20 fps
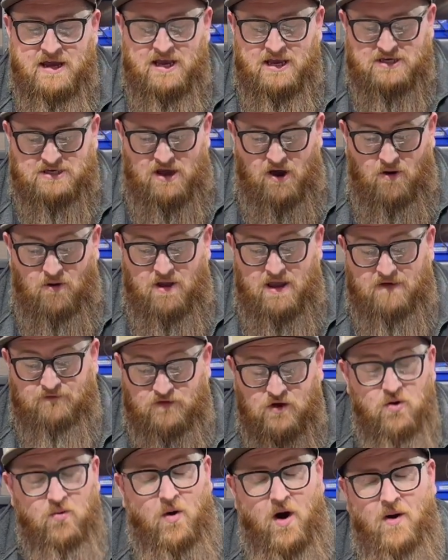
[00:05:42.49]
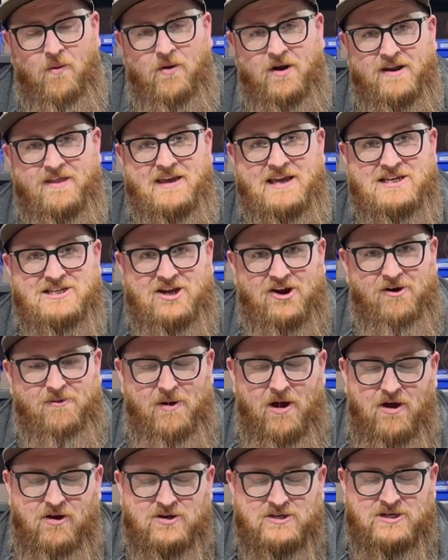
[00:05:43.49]
So if you want one of these
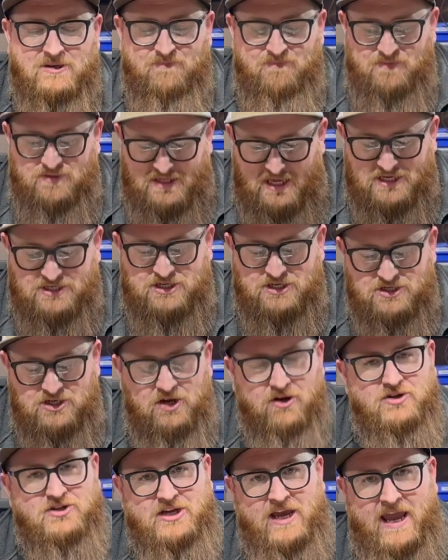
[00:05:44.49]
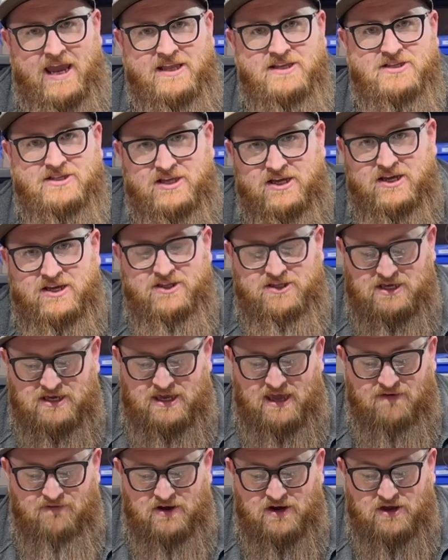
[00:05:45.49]
turbos, this is your chance to
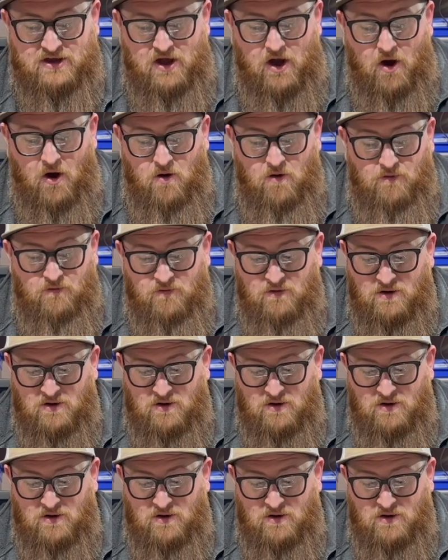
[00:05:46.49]
give it a go